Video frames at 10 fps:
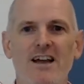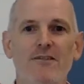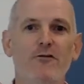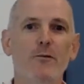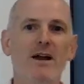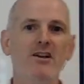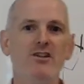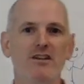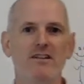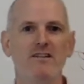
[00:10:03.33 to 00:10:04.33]

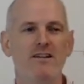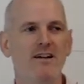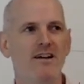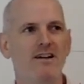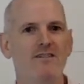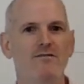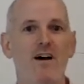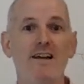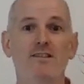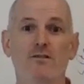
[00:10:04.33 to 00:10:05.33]
information
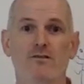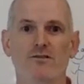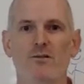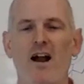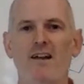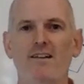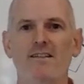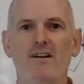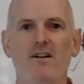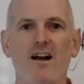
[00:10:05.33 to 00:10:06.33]
vessels, right?
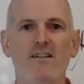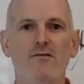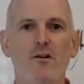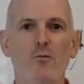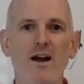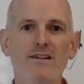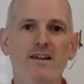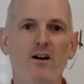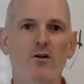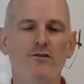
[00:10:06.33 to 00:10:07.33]
That they're ways
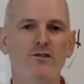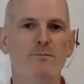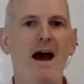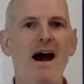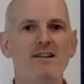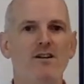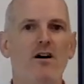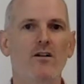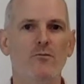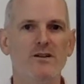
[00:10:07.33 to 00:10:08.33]
that cultures pass
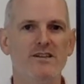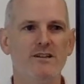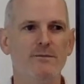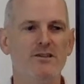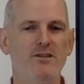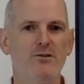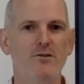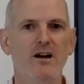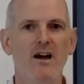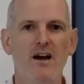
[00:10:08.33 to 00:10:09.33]
on wisdom
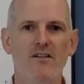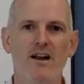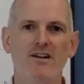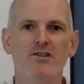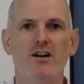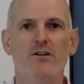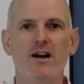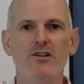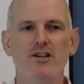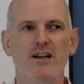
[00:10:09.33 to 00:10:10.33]
to the next
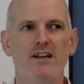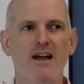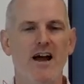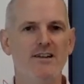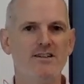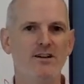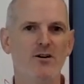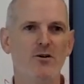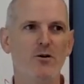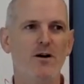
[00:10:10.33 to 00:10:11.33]
generation, and
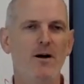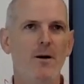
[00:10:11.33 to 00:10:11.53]
so